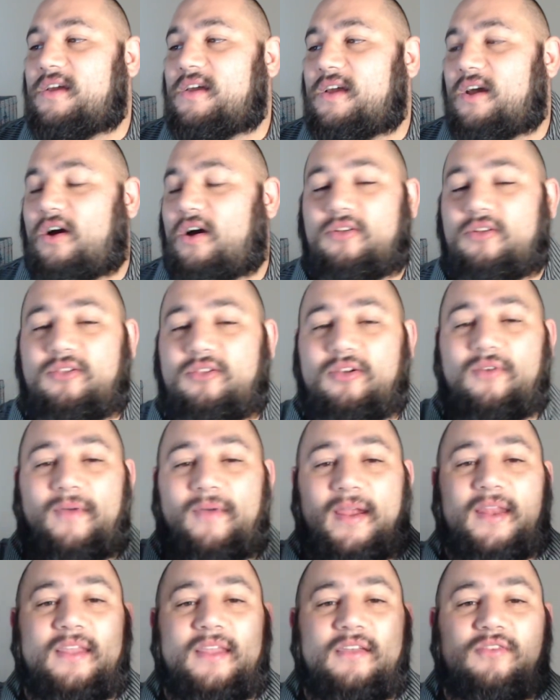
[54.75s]
Also,
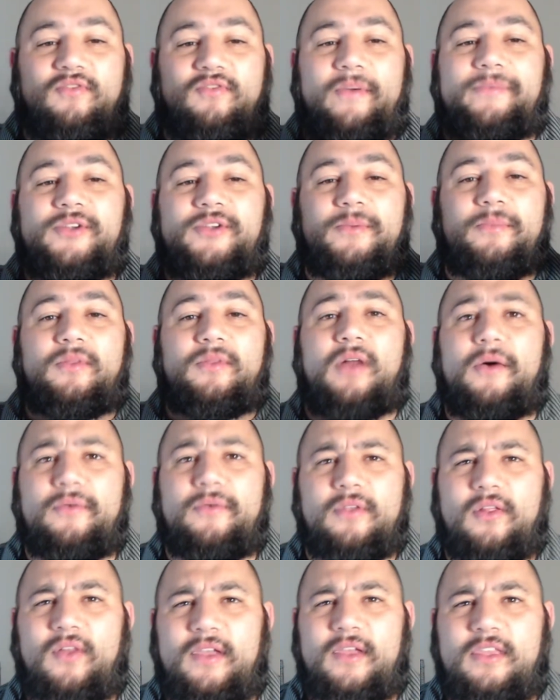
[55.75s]
in the description below is
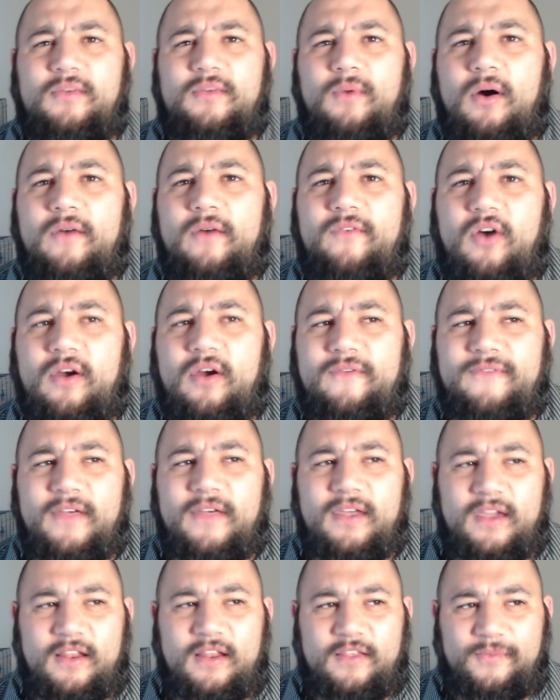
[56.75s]
a link to all of our
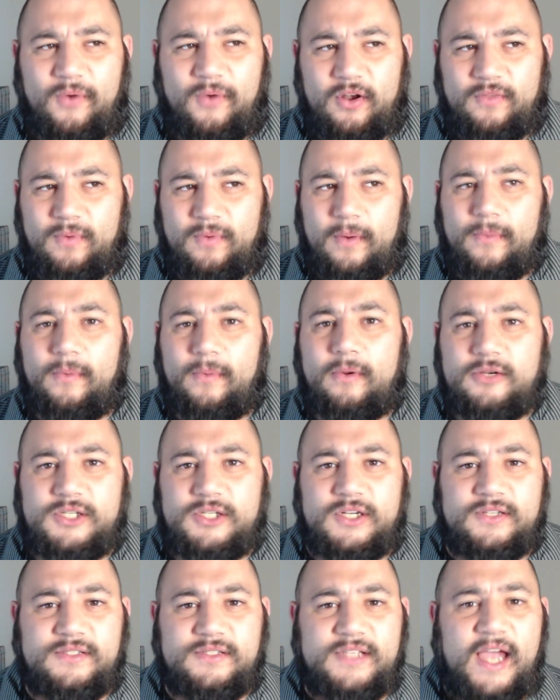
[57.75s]
affiliate sportsbook
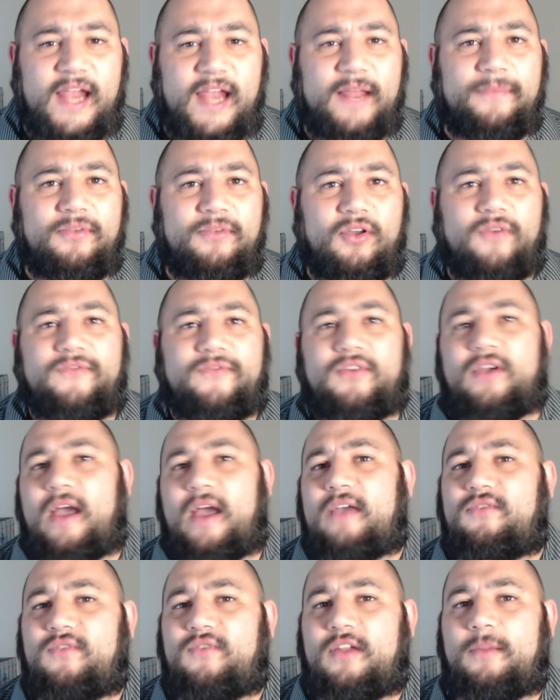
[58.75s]
promotional signups. So if you
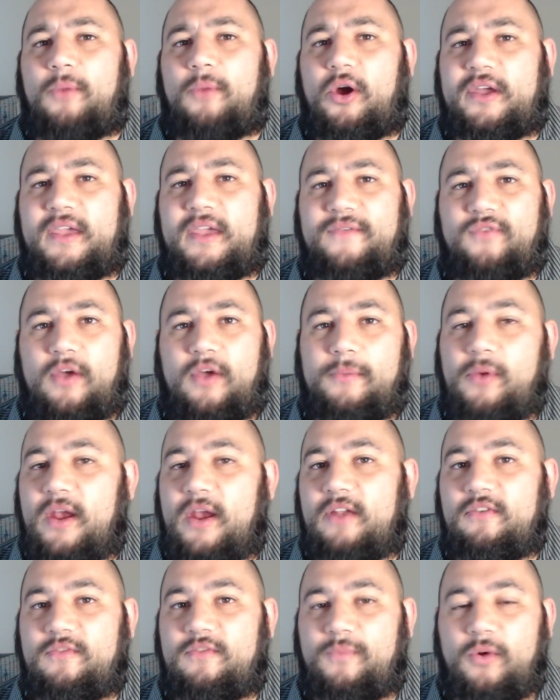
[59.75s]
guys are in the market for a brand
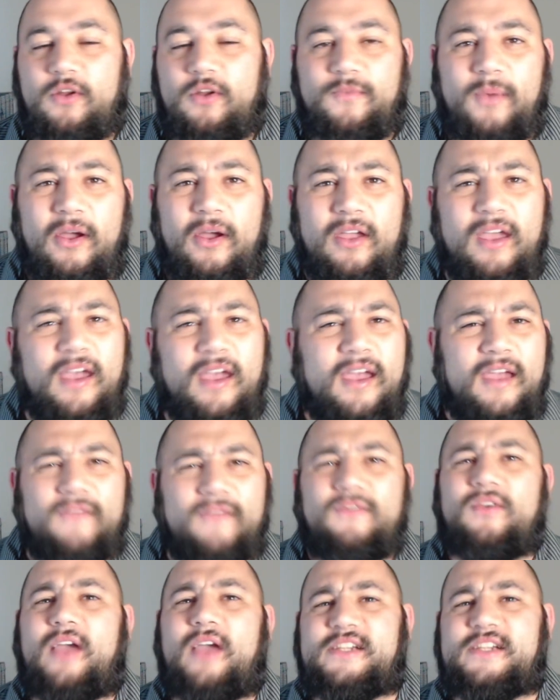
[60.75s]
new sportsbook, if
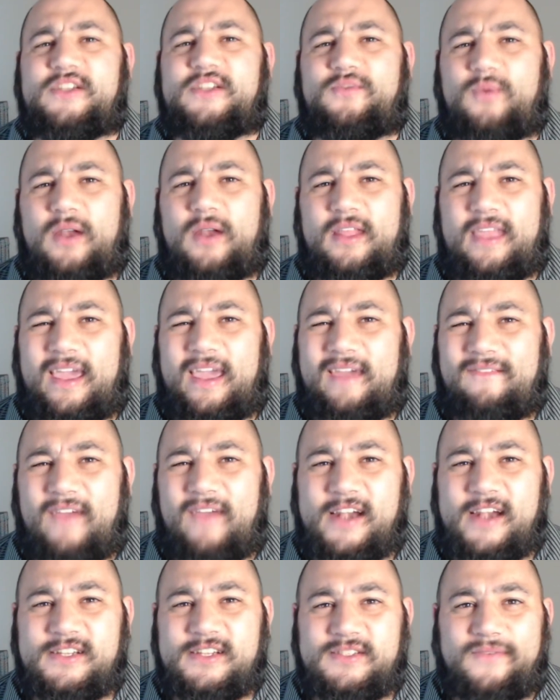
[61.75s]
you guys just want to take
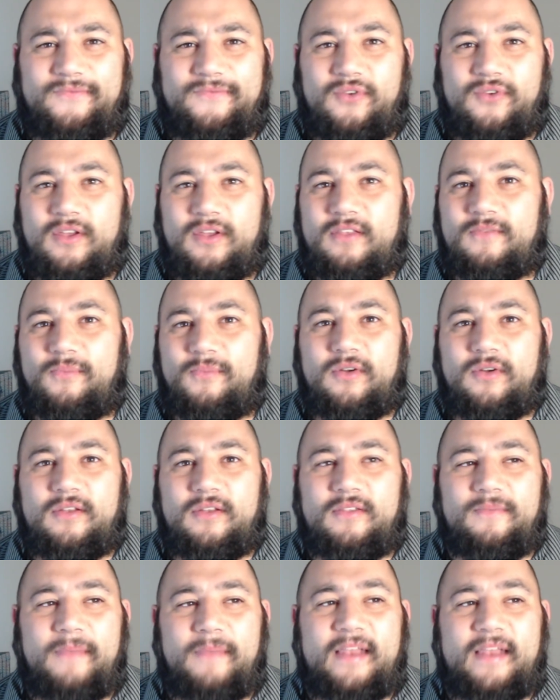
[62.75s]
advantage of some free
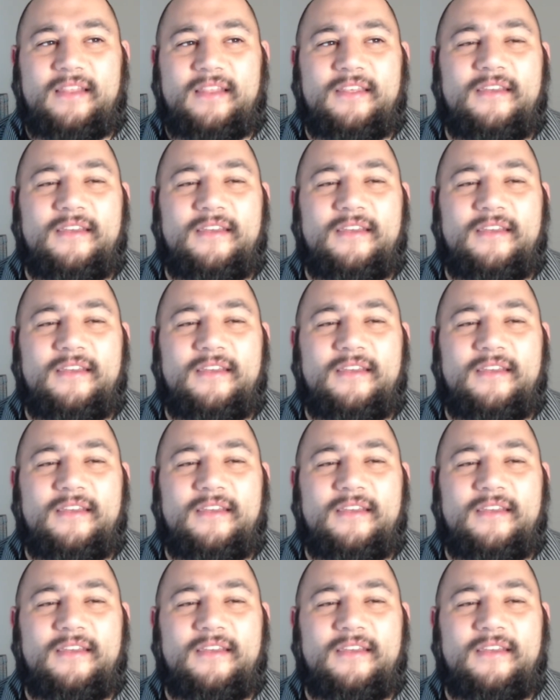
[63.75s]
sports bets,